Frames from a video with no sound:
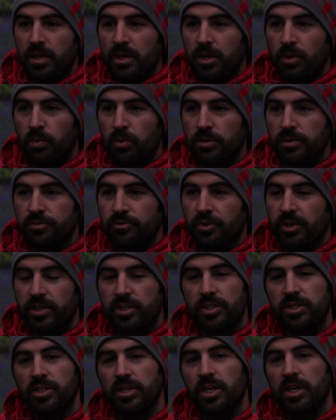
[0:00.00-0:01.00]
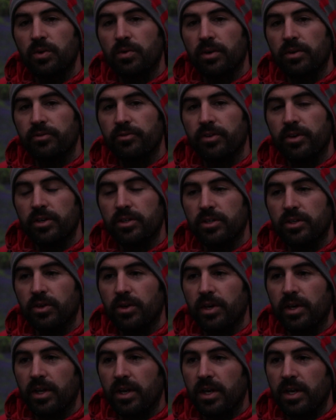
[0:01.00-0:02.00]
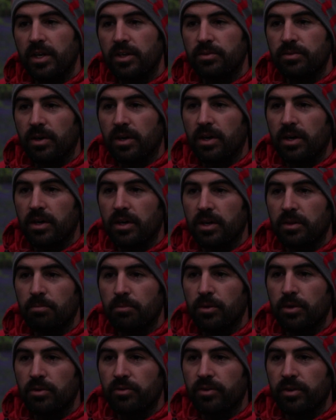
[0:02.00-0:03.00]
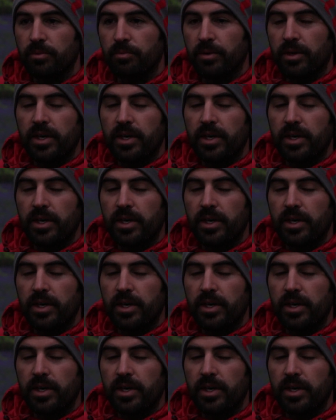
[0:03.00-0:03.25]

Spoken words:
It was very still when I first got here, the leaves were hardly moving,